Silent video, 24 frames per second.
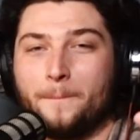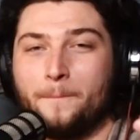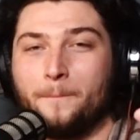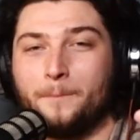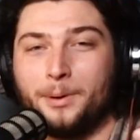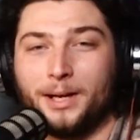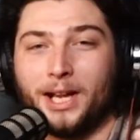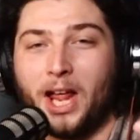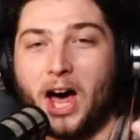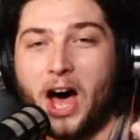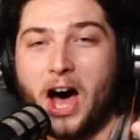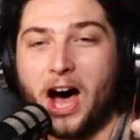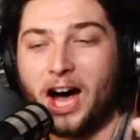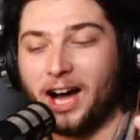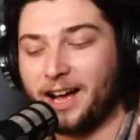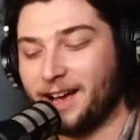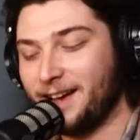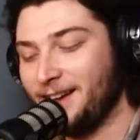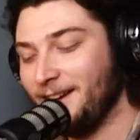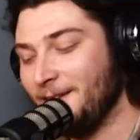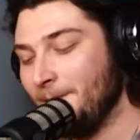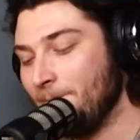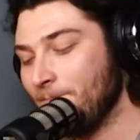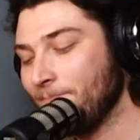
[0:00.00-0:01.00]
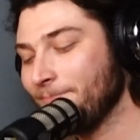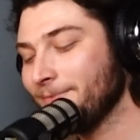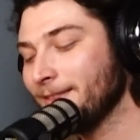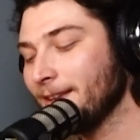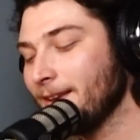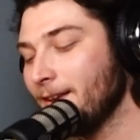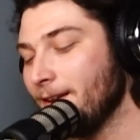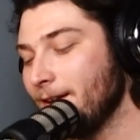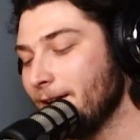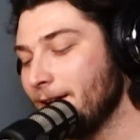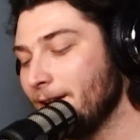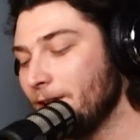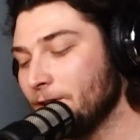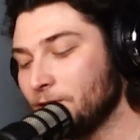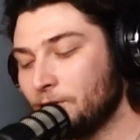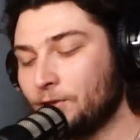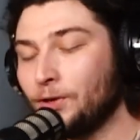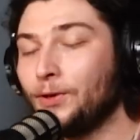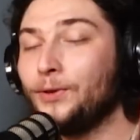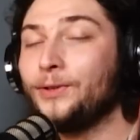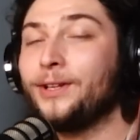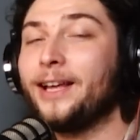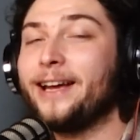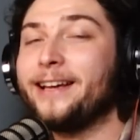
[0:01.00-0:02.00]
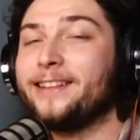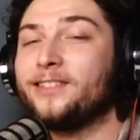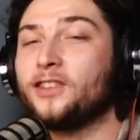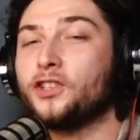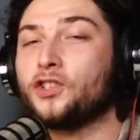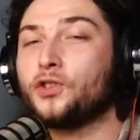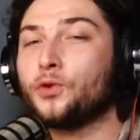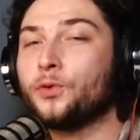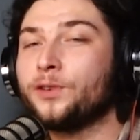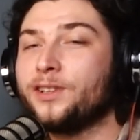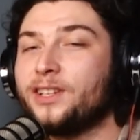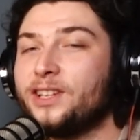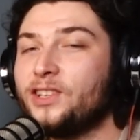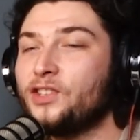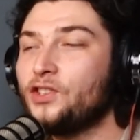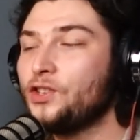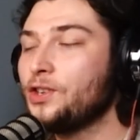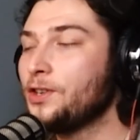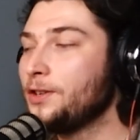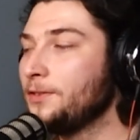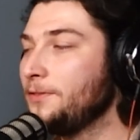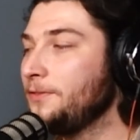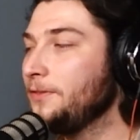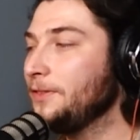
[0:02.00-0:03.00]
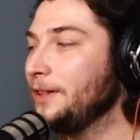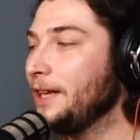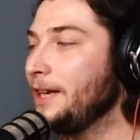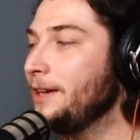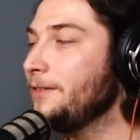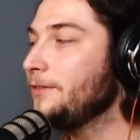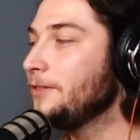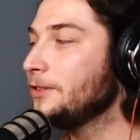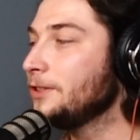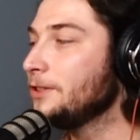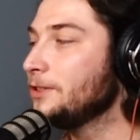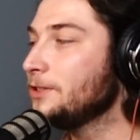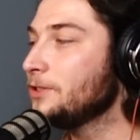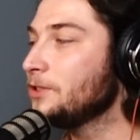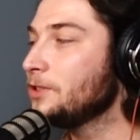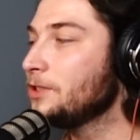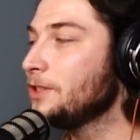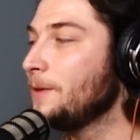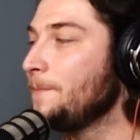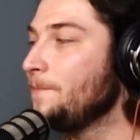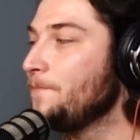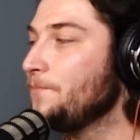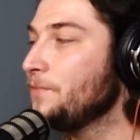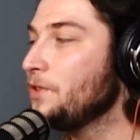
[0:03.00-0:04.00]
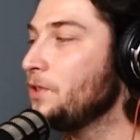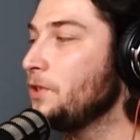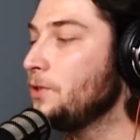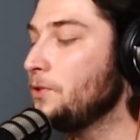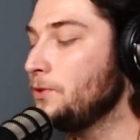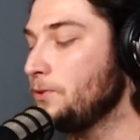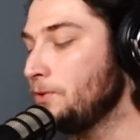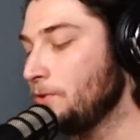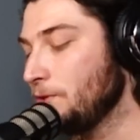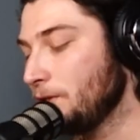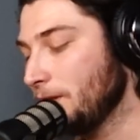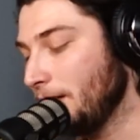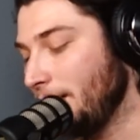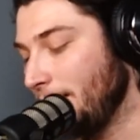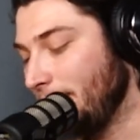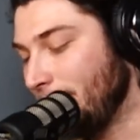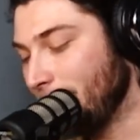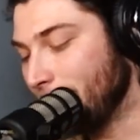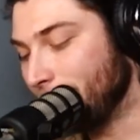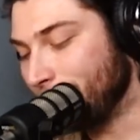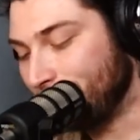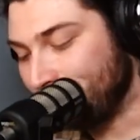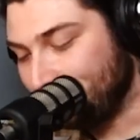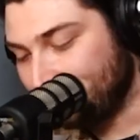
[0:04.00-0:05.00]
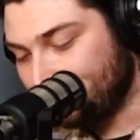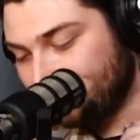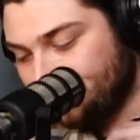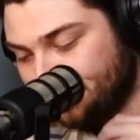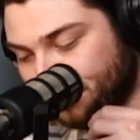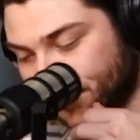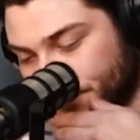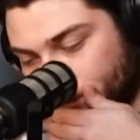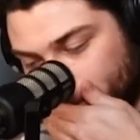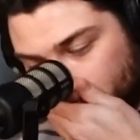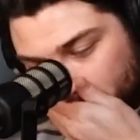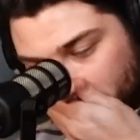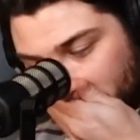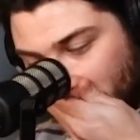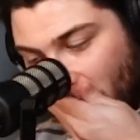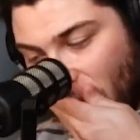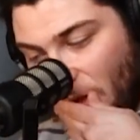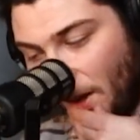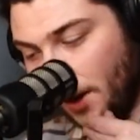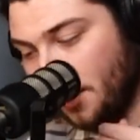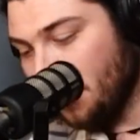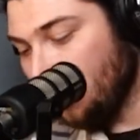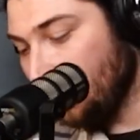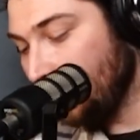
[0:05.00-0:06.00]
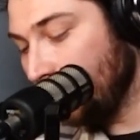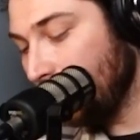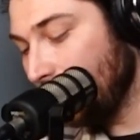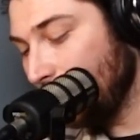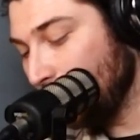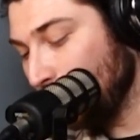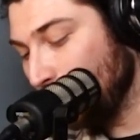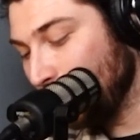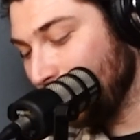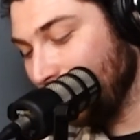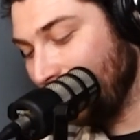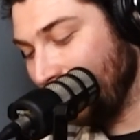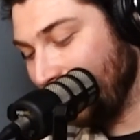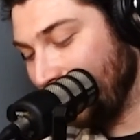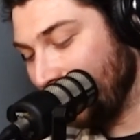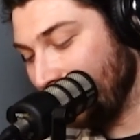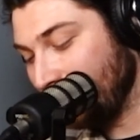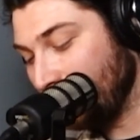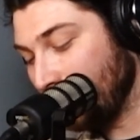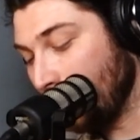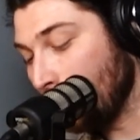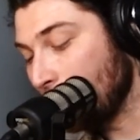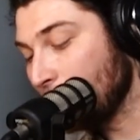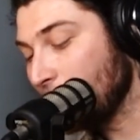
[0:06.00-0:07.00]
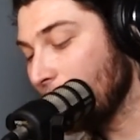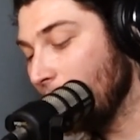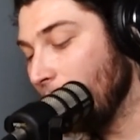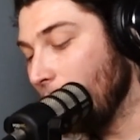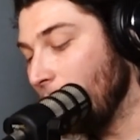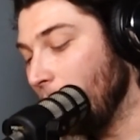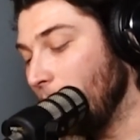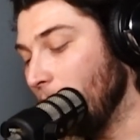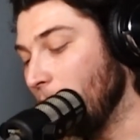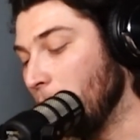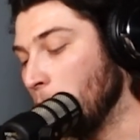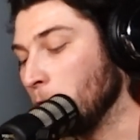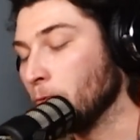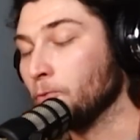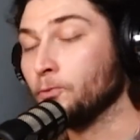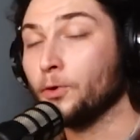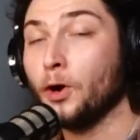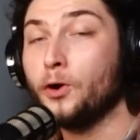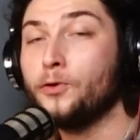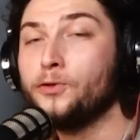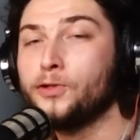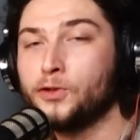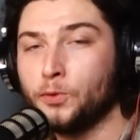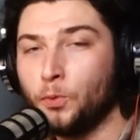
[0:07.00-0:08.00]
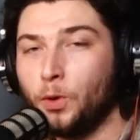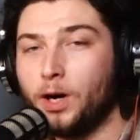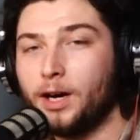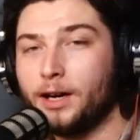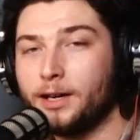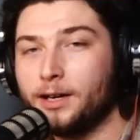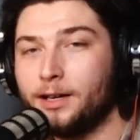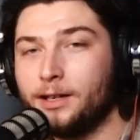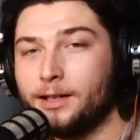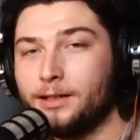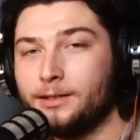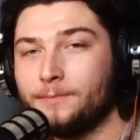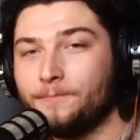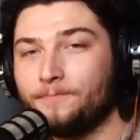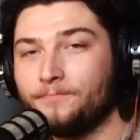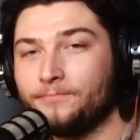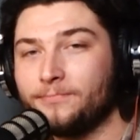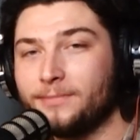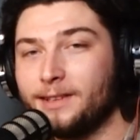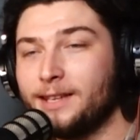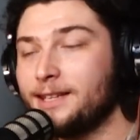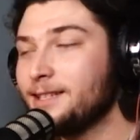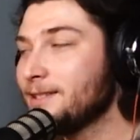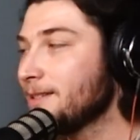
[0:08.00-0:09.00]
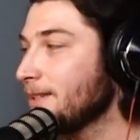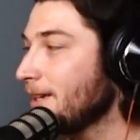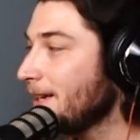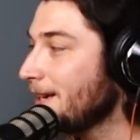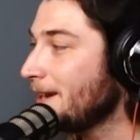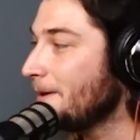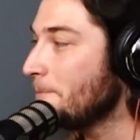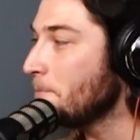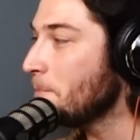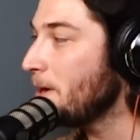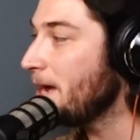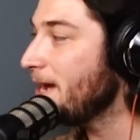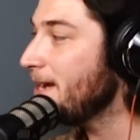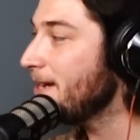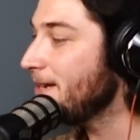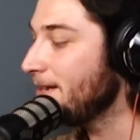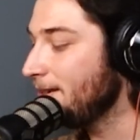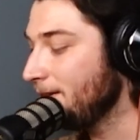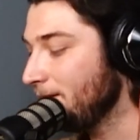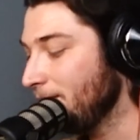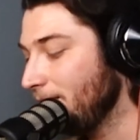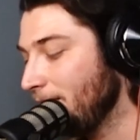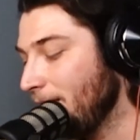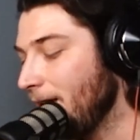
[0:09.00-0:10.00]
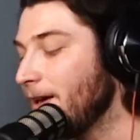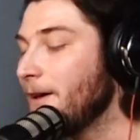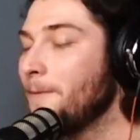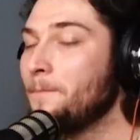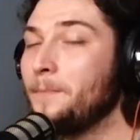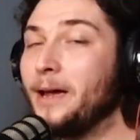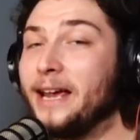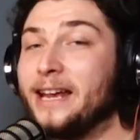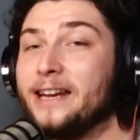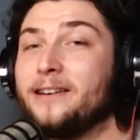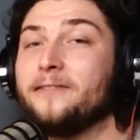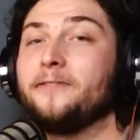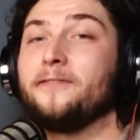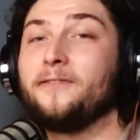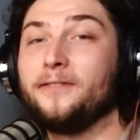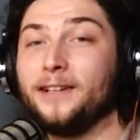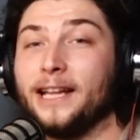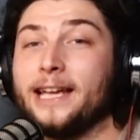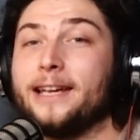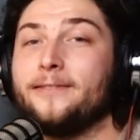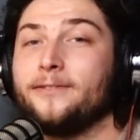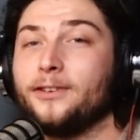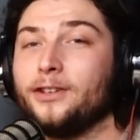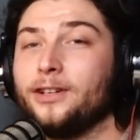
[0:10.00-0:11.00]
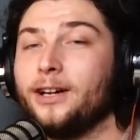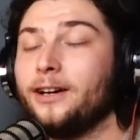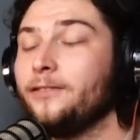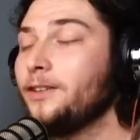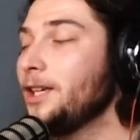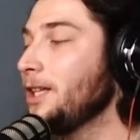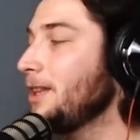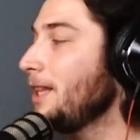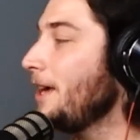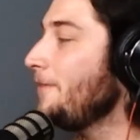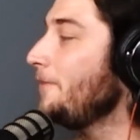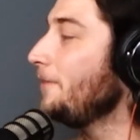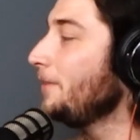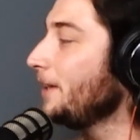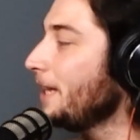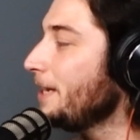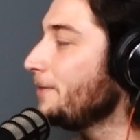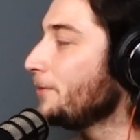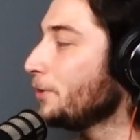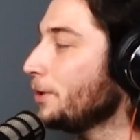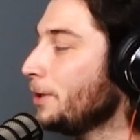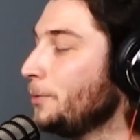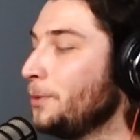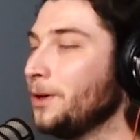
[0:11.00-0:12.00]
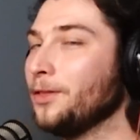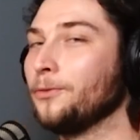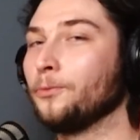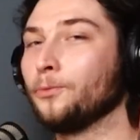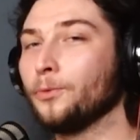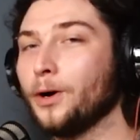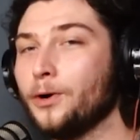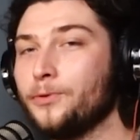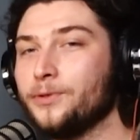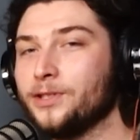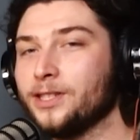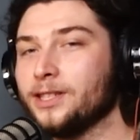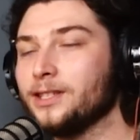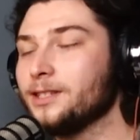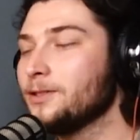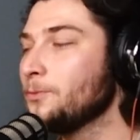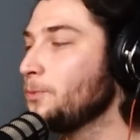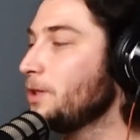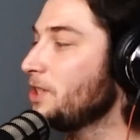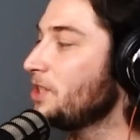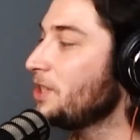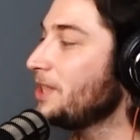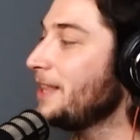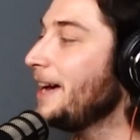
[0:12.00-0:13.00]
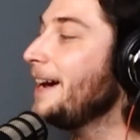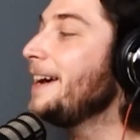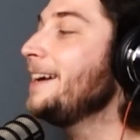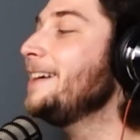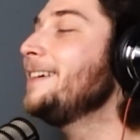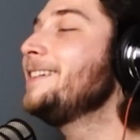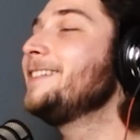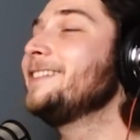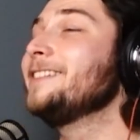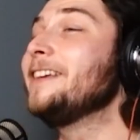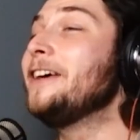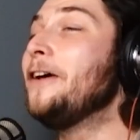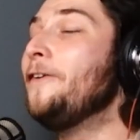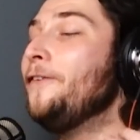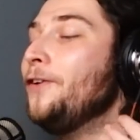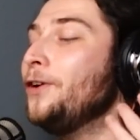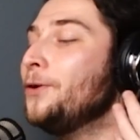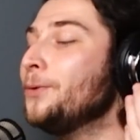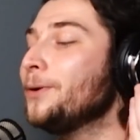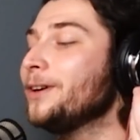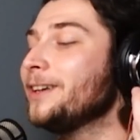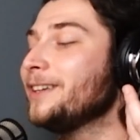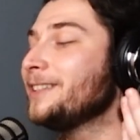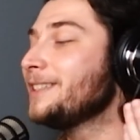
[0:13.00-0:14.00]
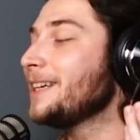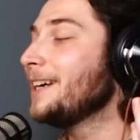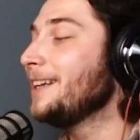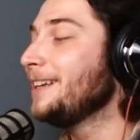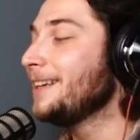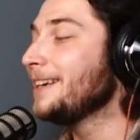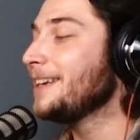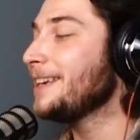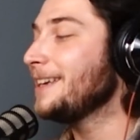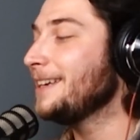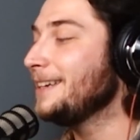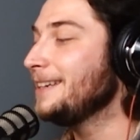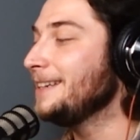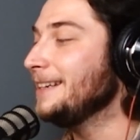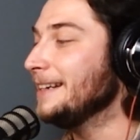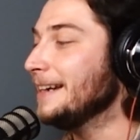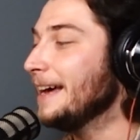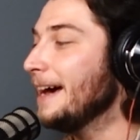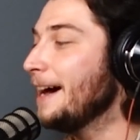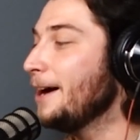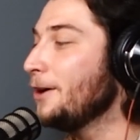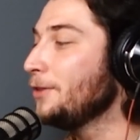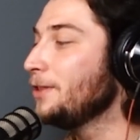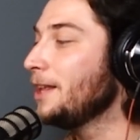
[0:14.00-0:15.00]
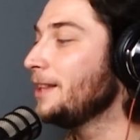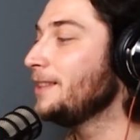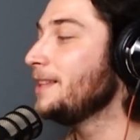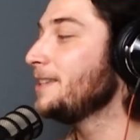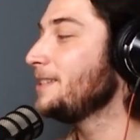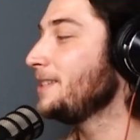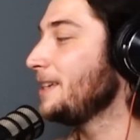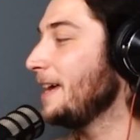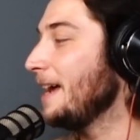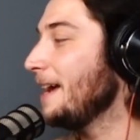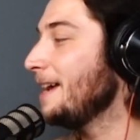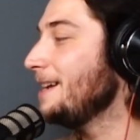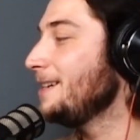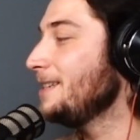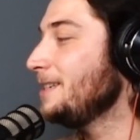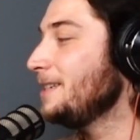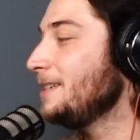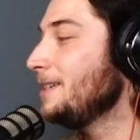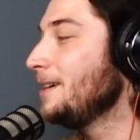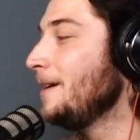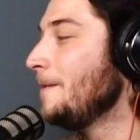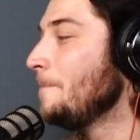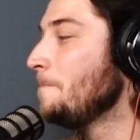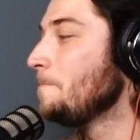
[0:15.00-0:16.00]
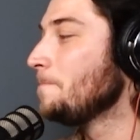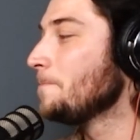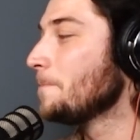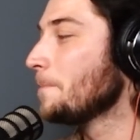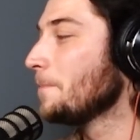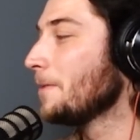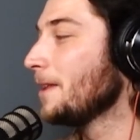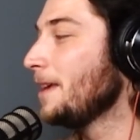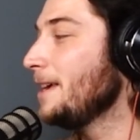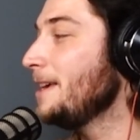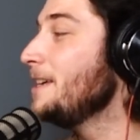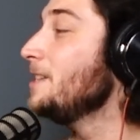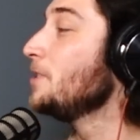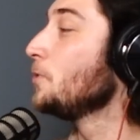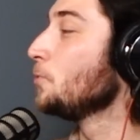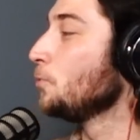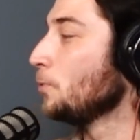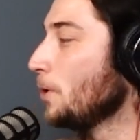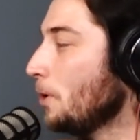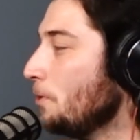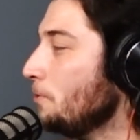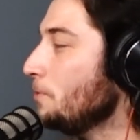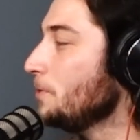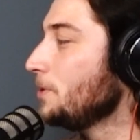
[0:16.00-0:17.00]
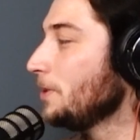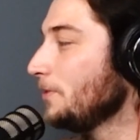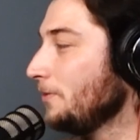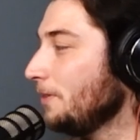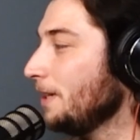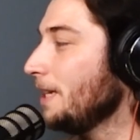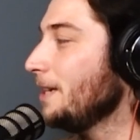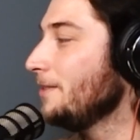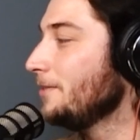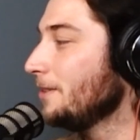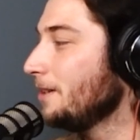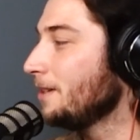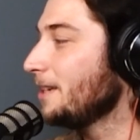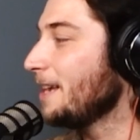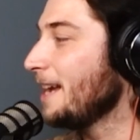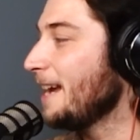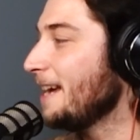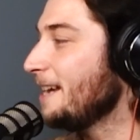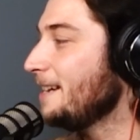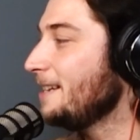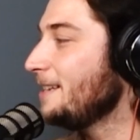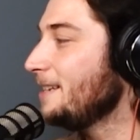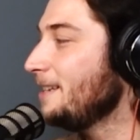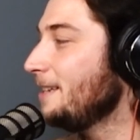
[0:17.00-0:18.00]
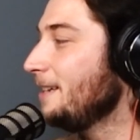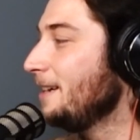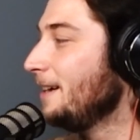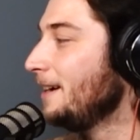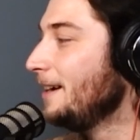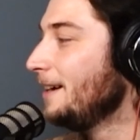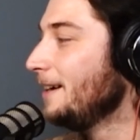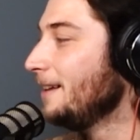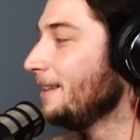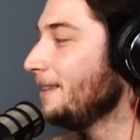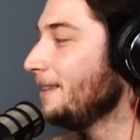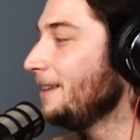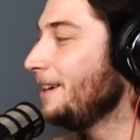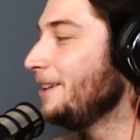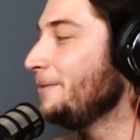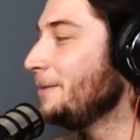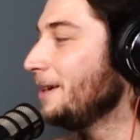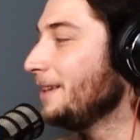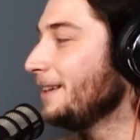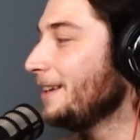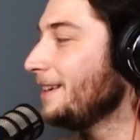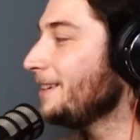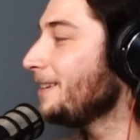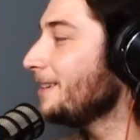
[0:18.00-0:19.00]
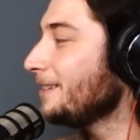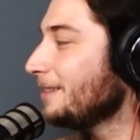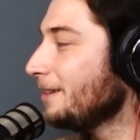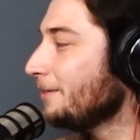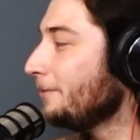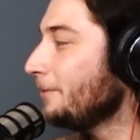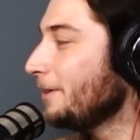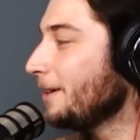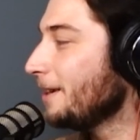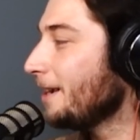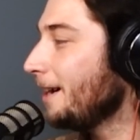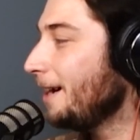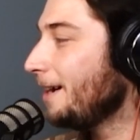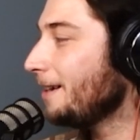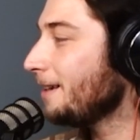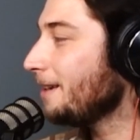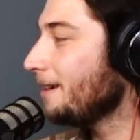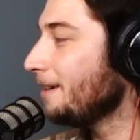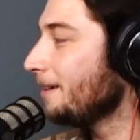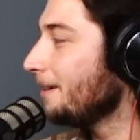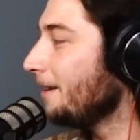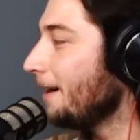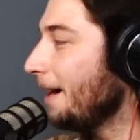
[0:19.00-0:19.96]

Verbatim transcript: a block. So like the traditional flavors use um uh what did I have here? Uh rose water is like a main and uh, main flavor of it. They flavor it with roses, which that is if you were to tell a kid now that this candy is rose flavored candy, they'd be like get the fuck out of here.